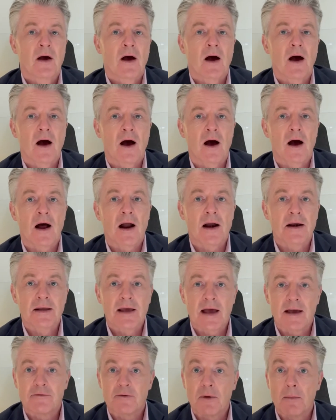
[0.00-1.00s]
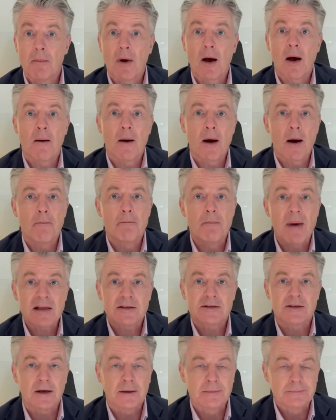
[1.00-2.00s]
uh, and gave a, a
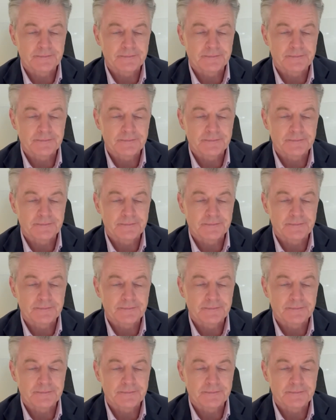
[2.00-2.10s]
better